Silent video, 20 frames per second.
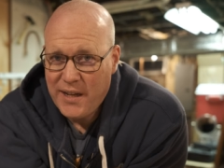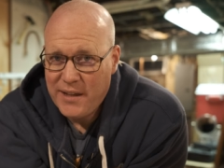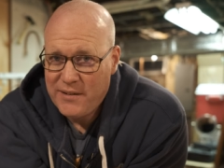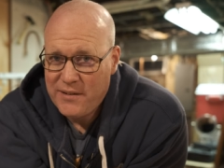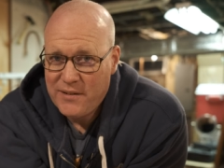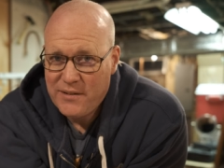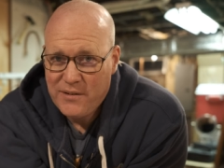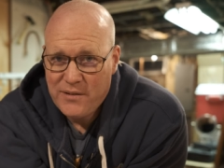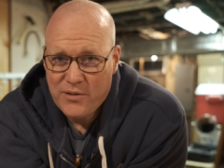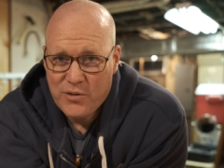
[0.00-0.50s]

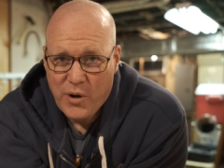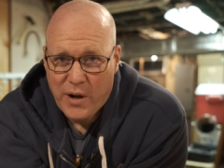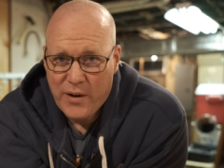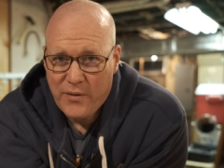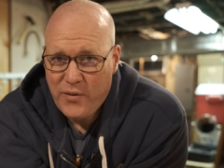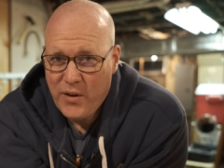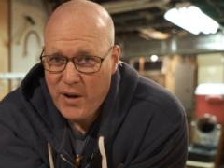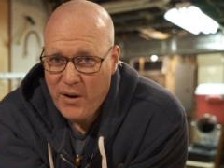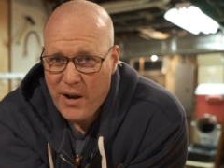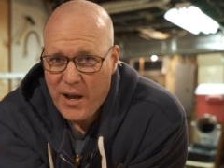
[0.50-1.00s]
it's trying to
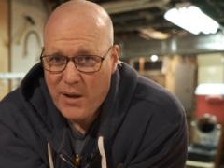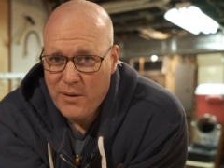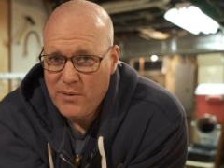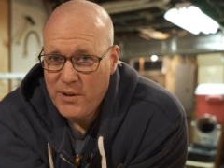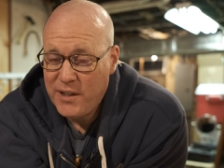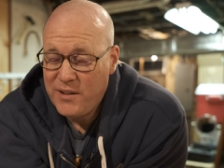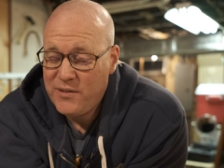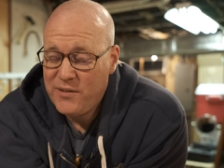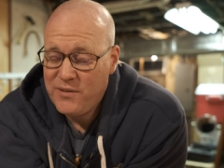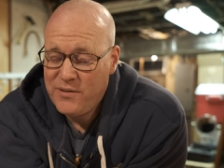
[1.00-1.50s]
figure out,
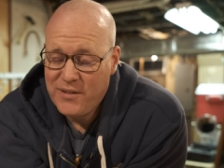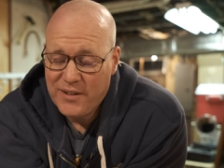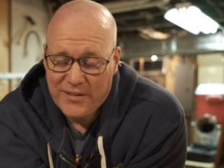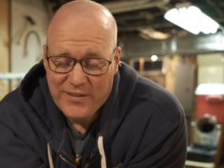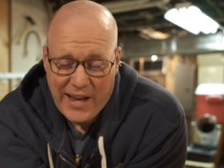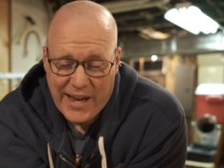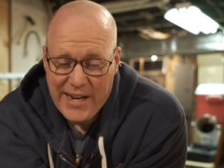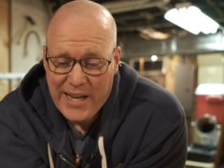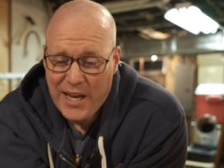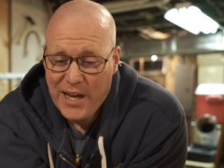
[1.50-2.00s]
it's
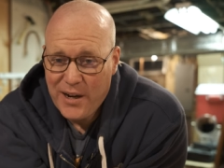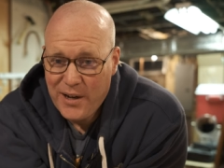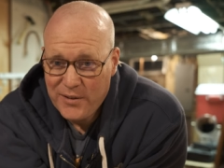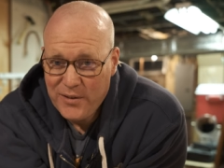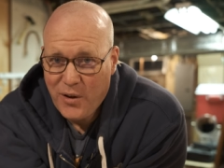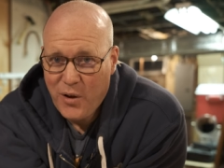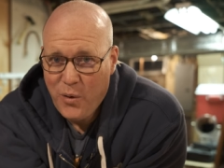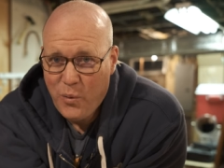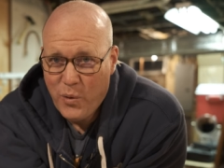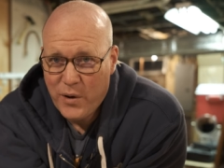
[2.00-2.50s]
deciding on its
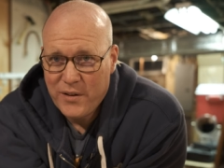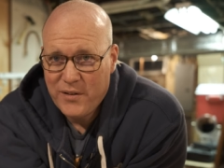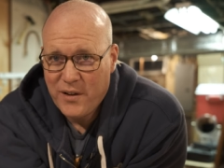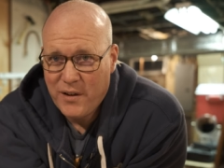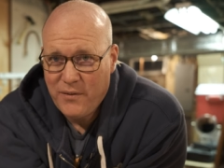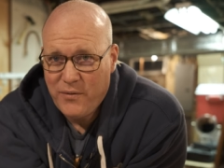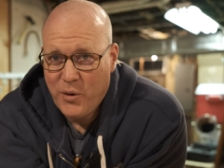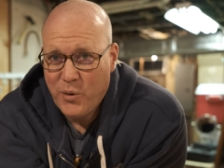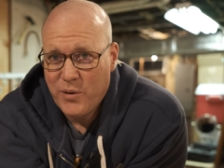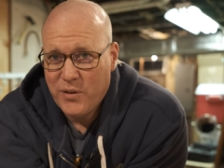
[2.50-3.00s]
own what it's going
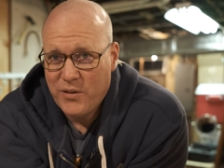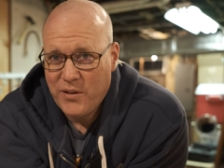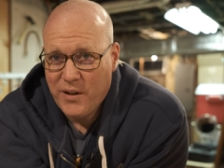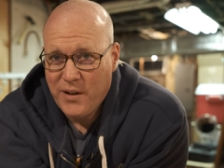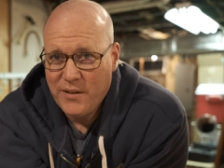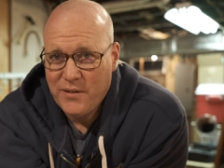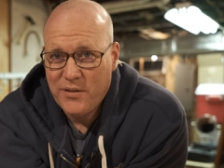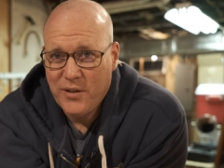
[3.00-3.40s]
to focus on.